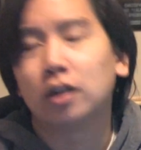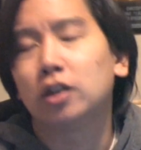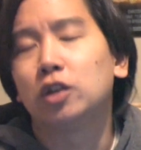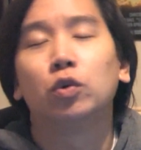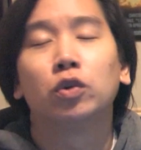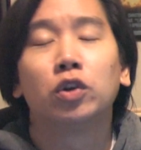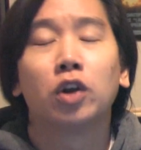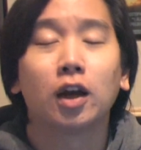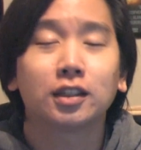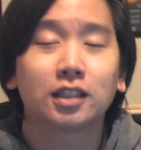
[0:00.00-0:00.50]
You
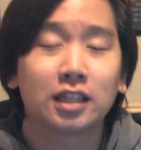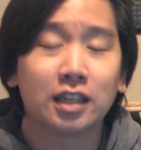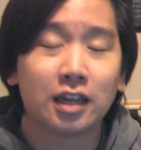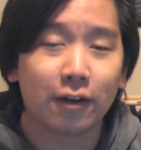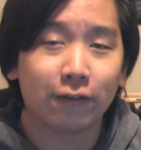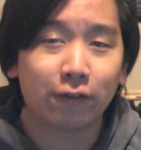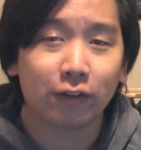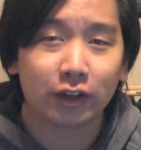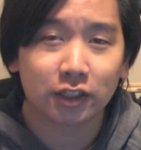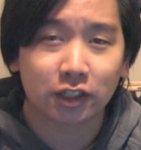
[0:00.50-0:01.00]
will not see
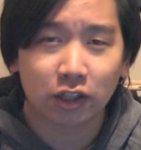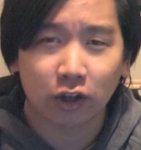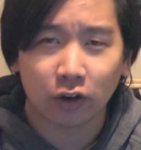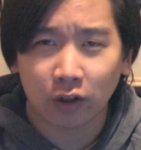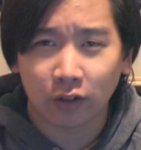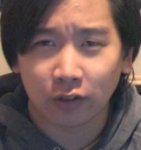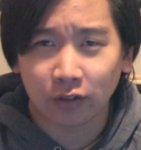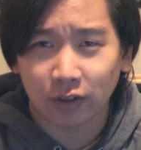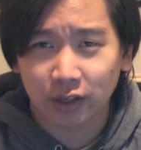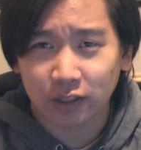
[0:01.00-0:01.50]
Netflix though
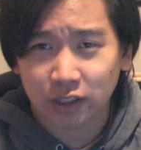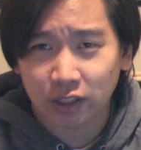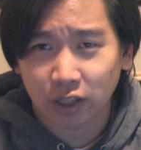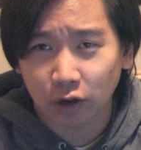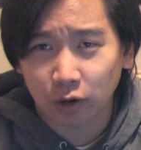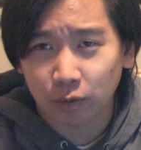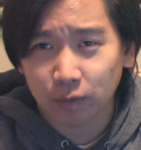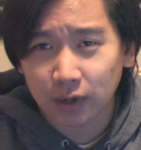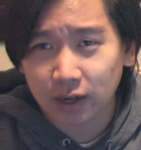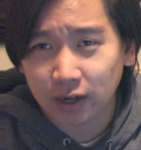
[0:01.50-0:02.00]
on this,
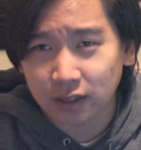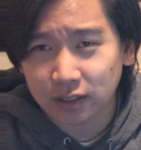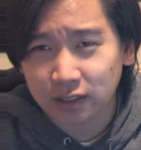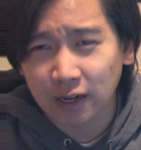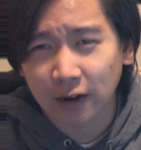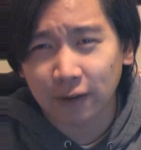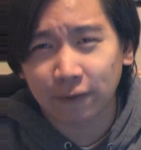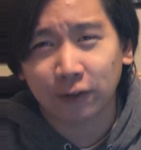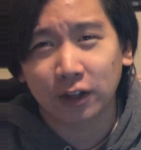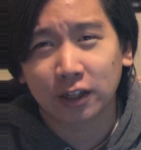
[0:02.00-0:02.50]
though, because
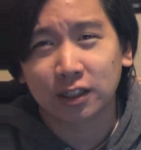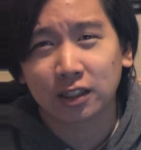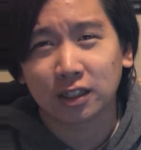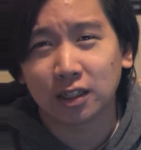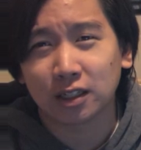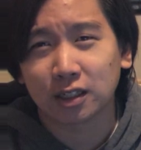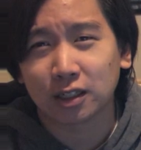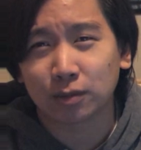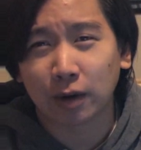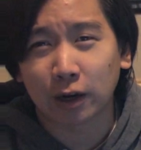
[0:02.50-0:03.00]
Netflix
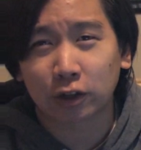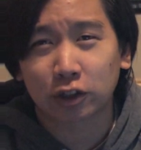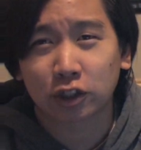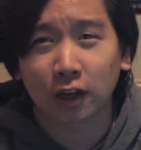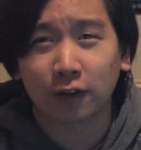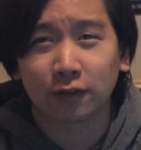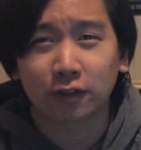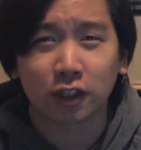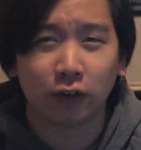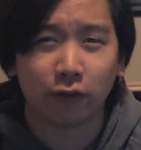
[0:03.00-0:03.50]
is
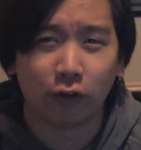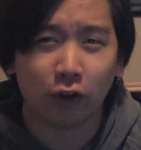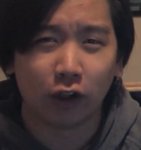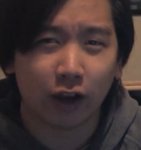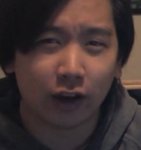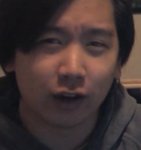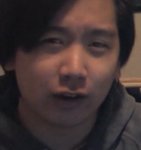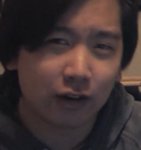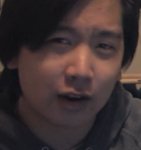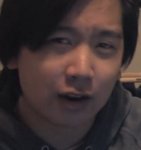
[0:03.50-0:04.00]
Microsoft
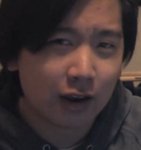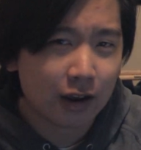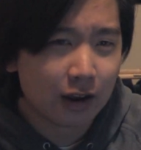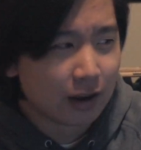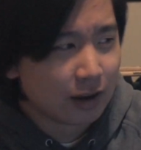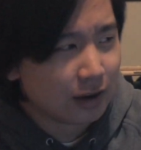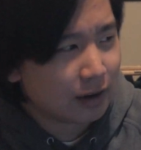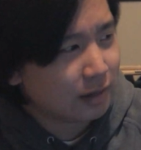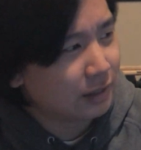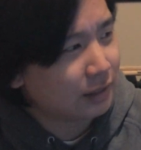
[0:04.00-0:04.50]
Silverlight,
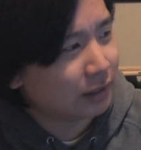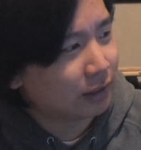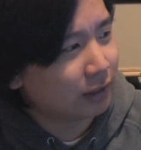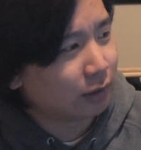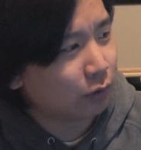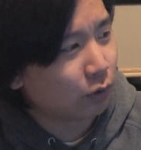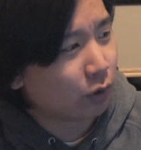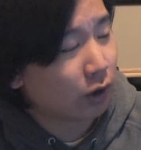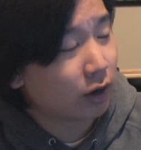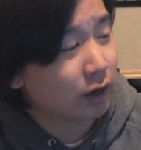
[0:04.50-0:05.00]

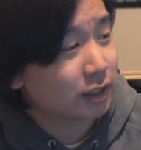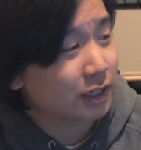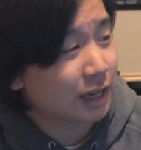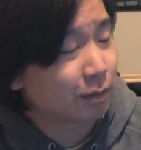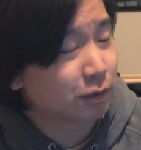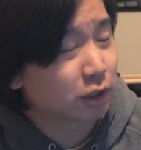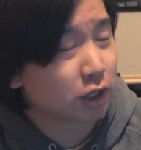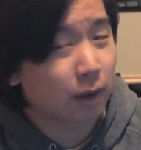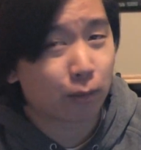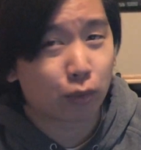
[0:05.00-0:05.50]
whereas
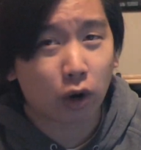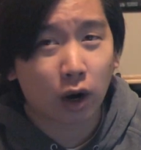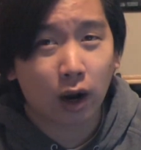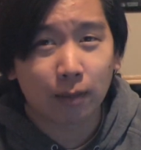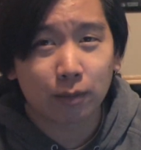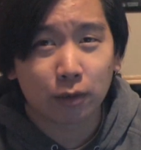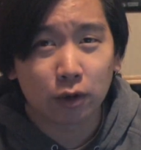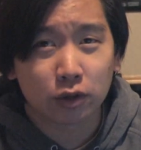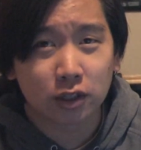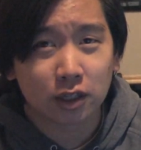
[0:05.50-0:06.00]
Amazon
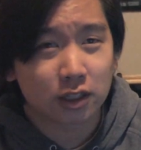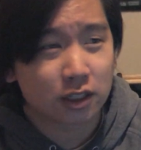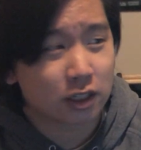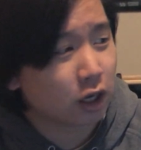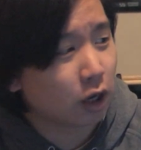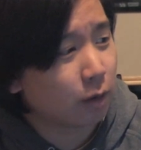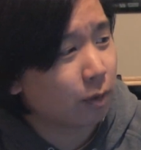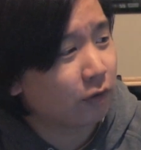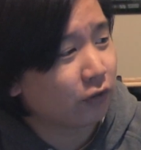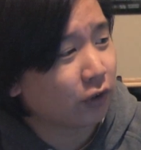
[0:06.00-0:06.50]
Prime uses
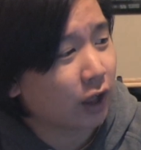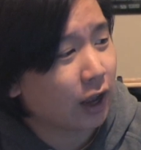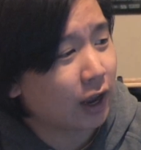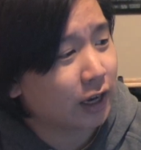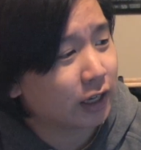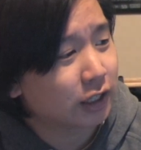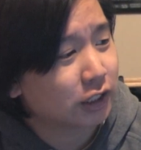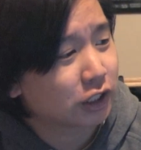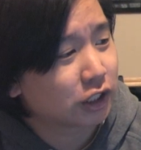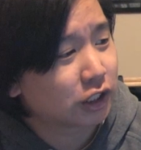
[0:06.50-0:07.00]
Adobe
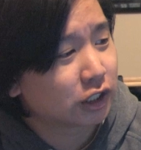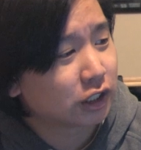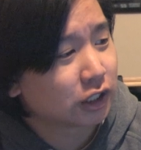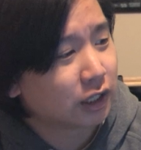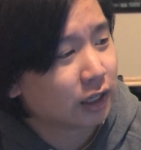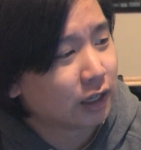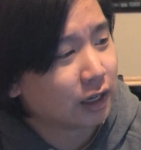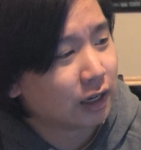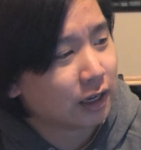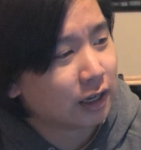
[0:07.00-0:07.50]
Flash.
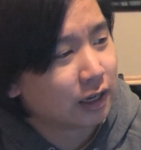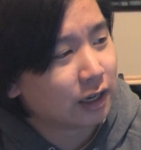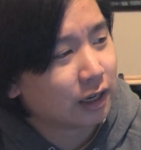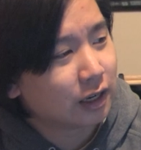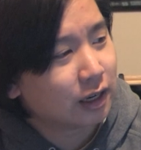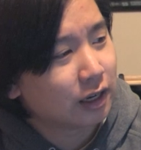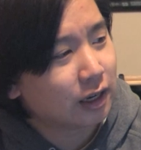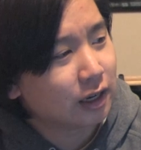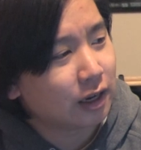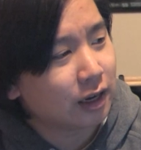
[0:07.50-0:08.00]

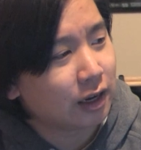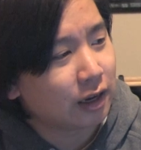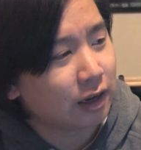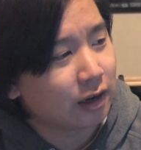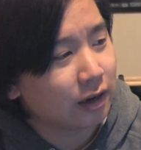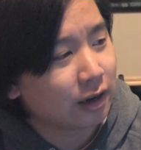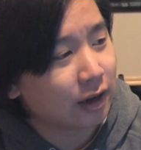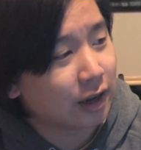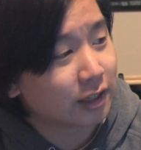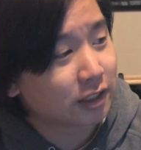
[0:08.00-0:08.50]

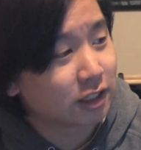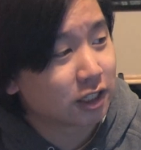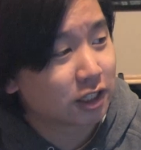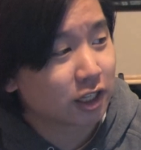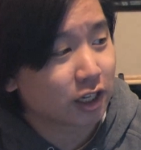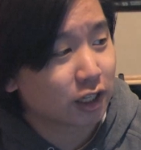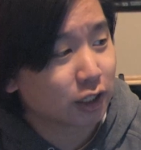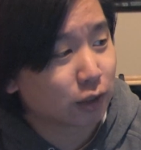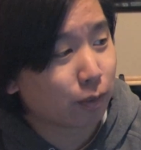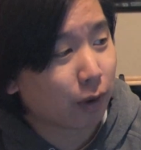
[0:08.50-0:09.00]
And as this
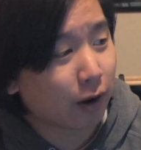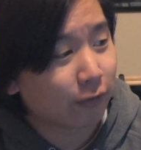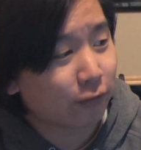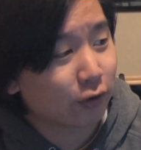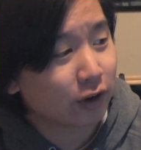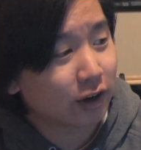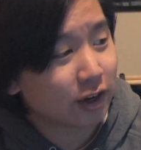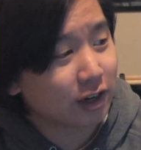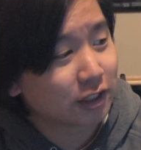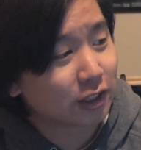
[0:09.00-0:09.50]
thing is
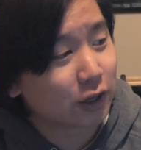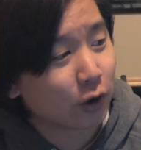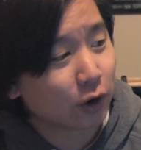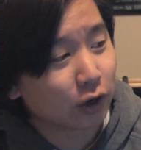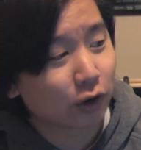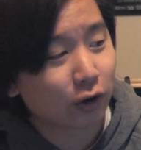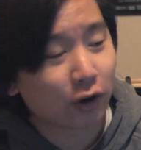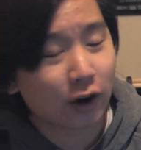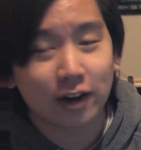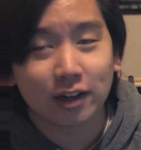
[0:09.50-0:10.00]
buffering, it is
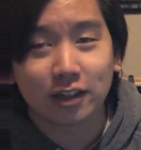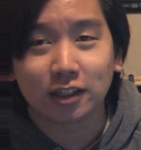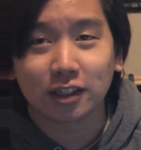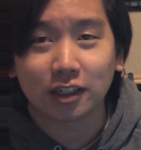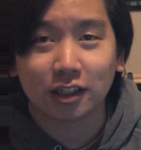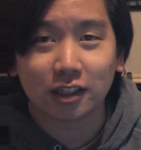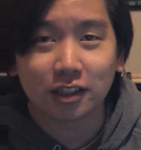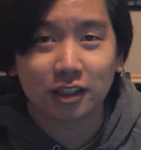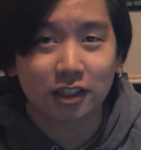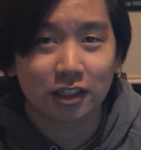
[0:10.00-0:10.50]
going
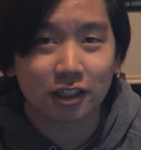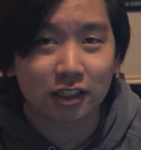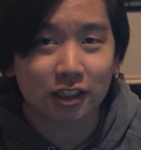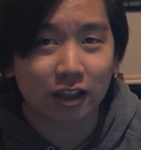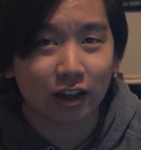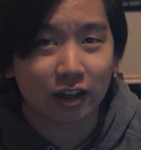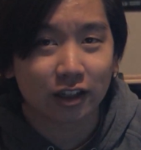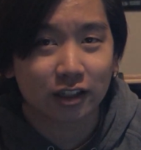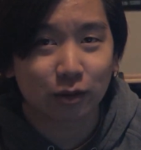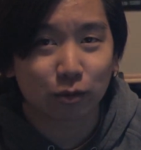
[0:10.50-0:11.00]
crazy. This is
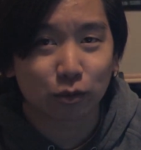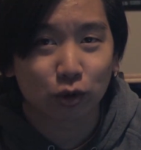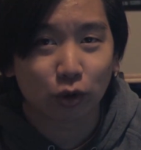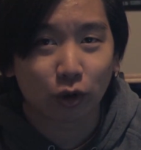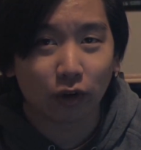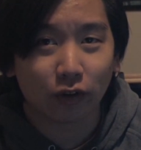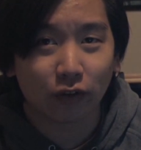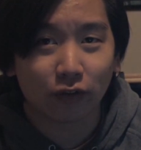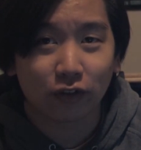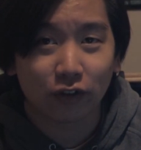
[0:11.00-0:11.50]
like some
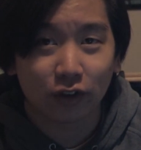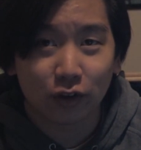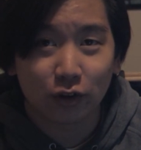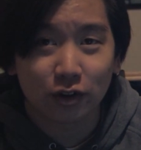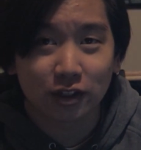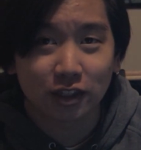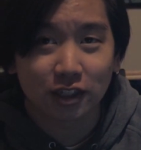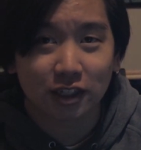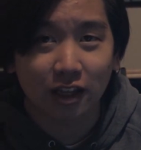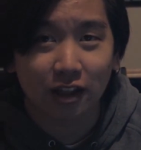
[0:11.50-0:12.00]
sort of, you
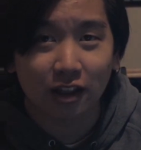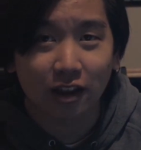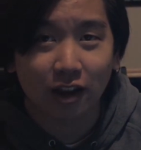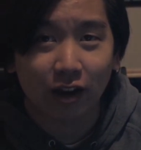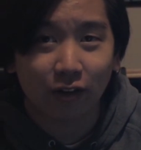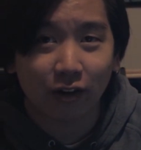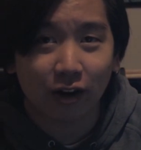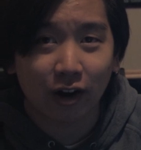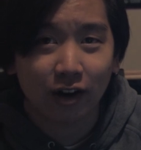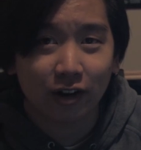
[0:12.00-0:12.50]
can see
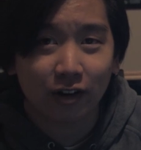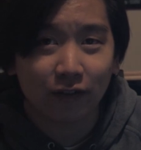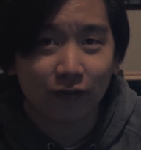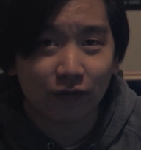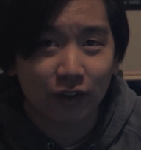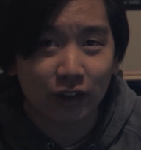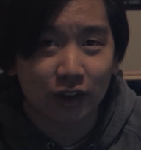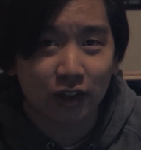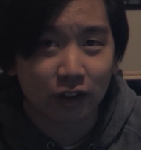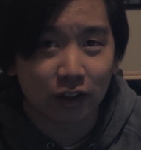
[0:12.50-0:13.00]
that, right?
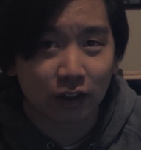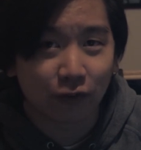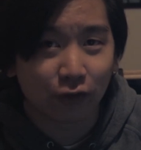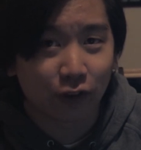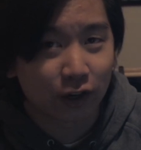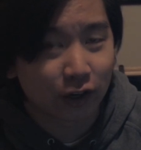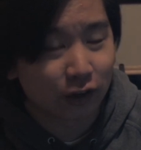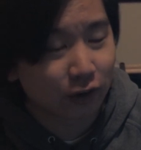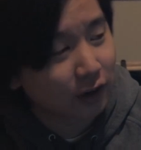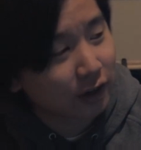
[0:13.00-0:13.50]
The
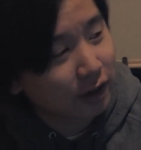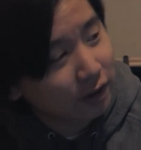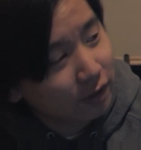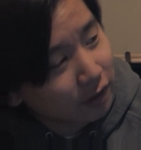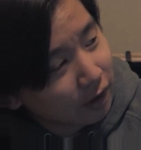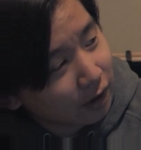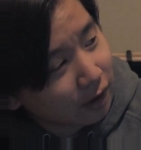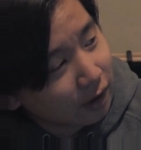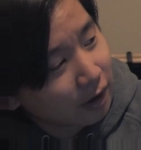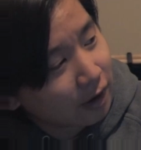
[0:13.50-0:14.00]
flickering and
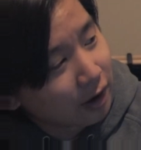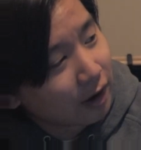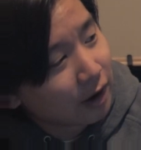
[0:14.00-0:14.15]
the